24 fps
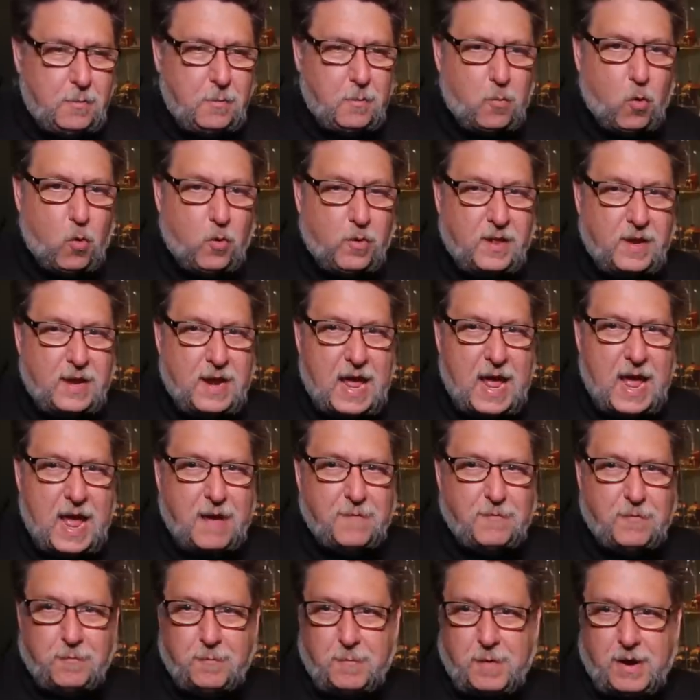more than
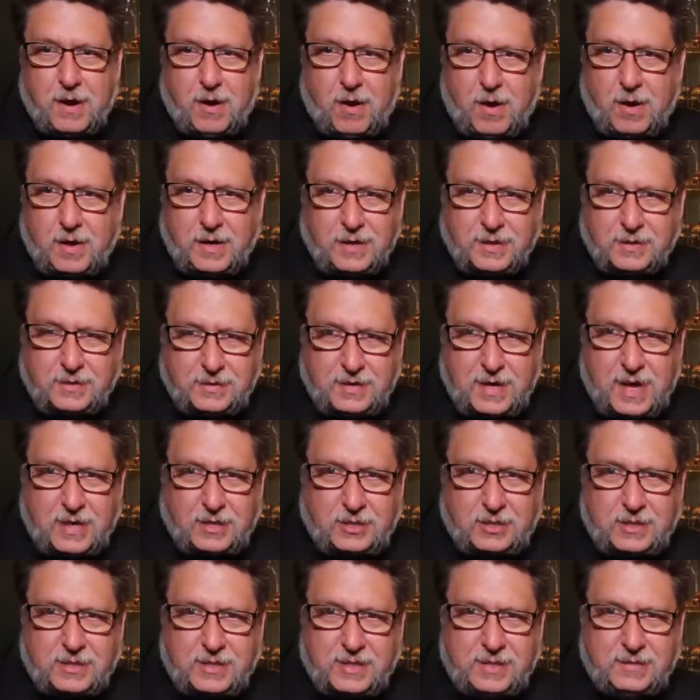half of my audience
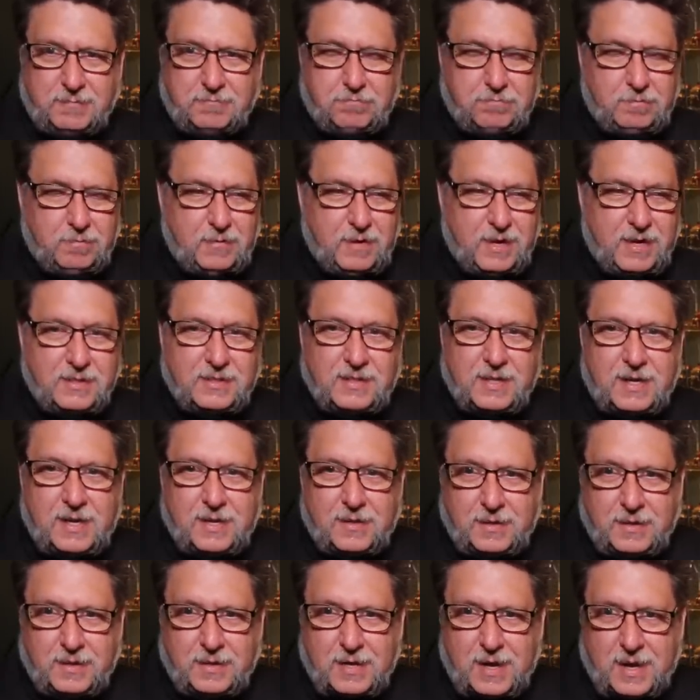actually isn't
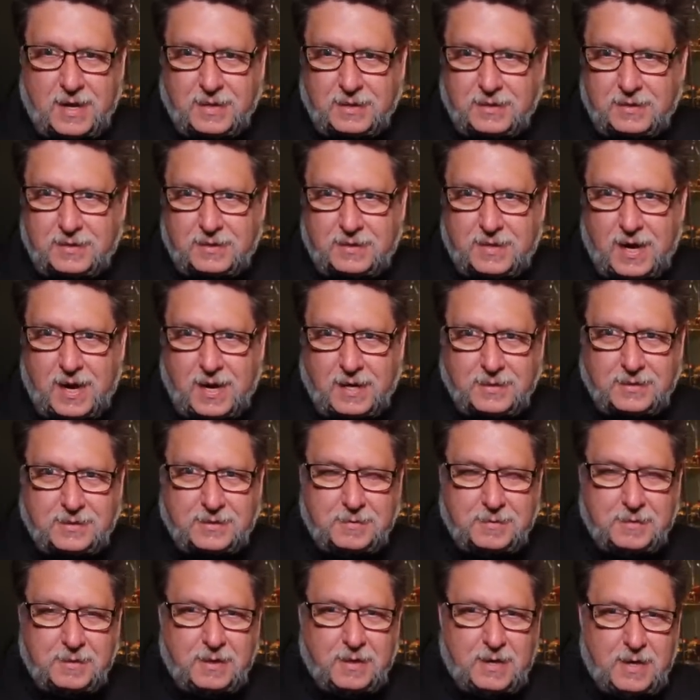in the United States.
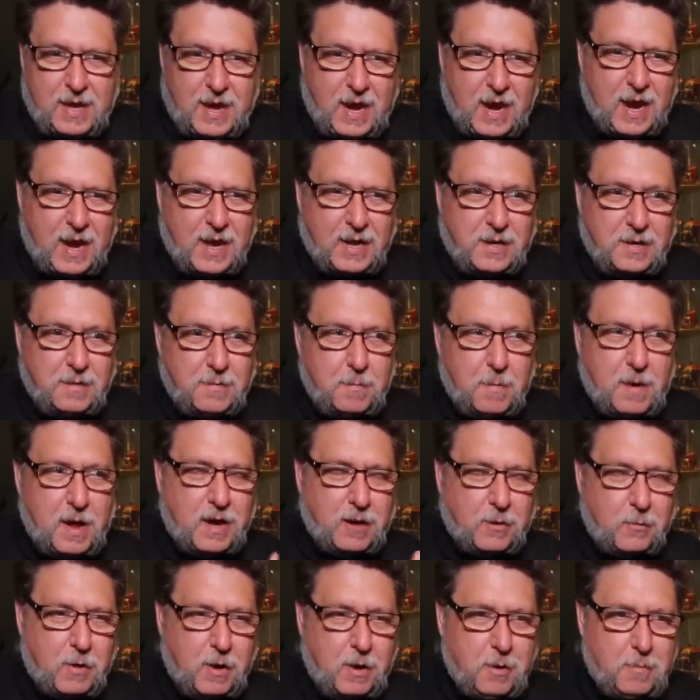And My
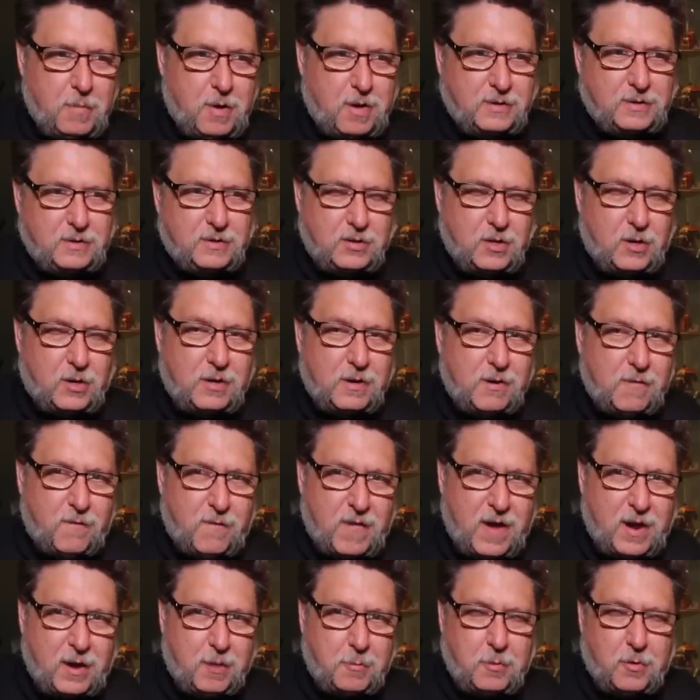Aquarium Box is only
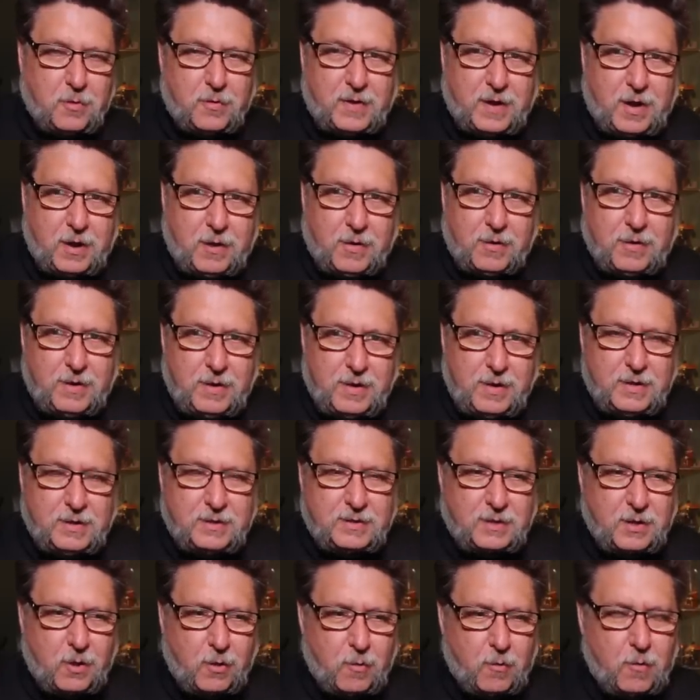available there.
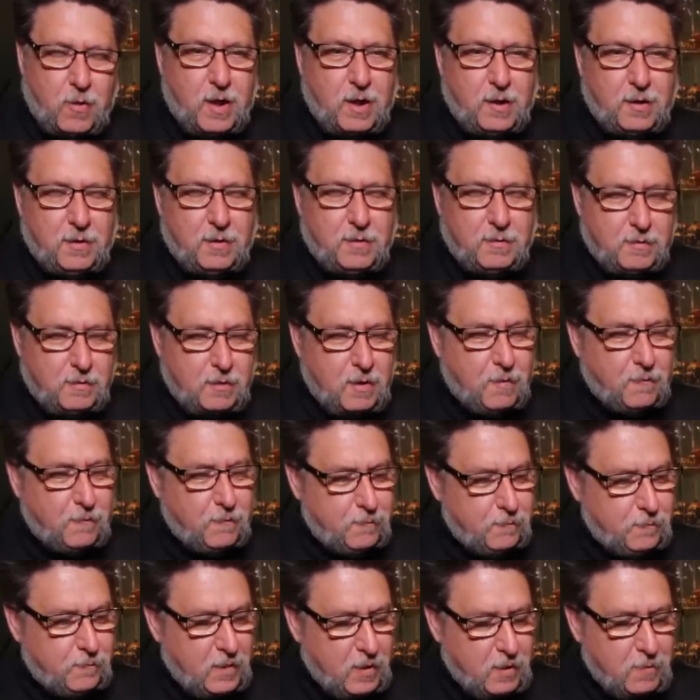So a, a
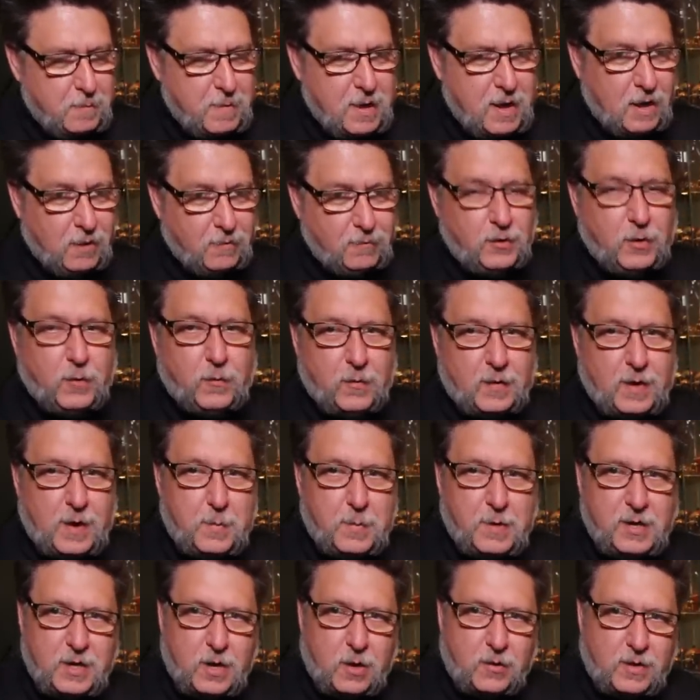fair amount of you
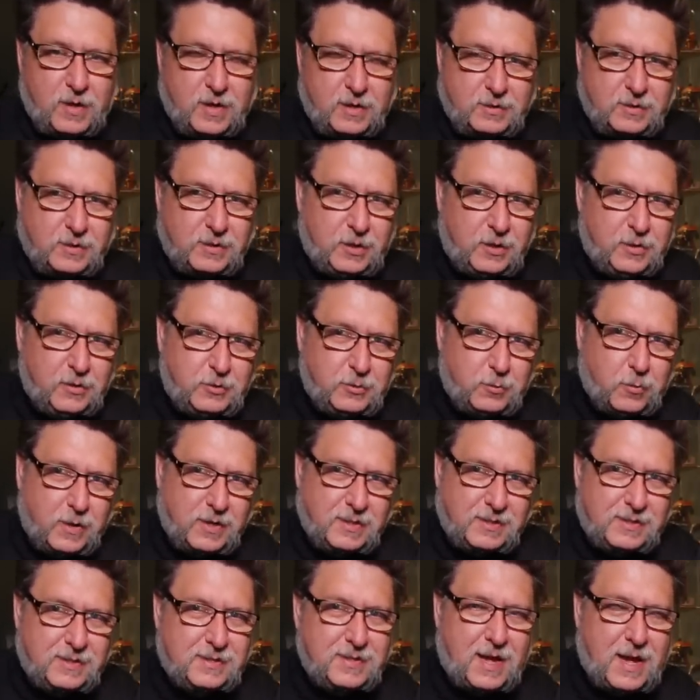let me know that it's a huge
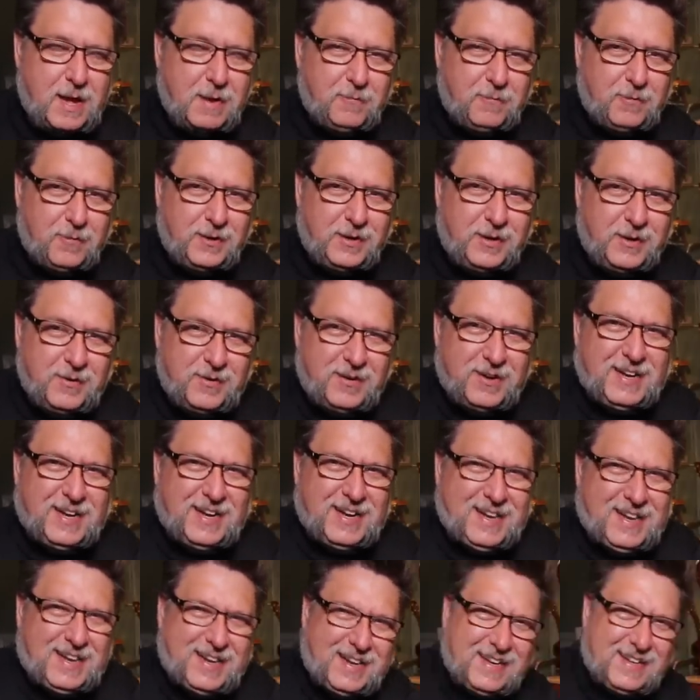waste of time for you
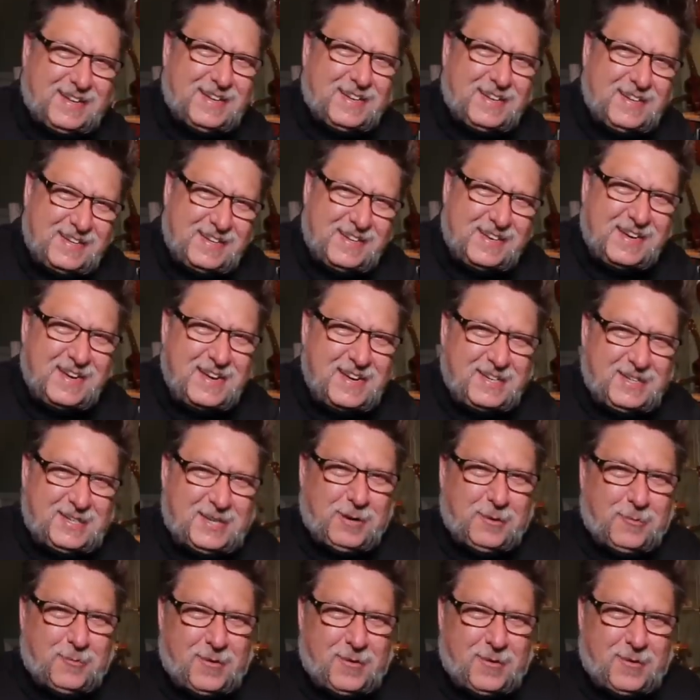to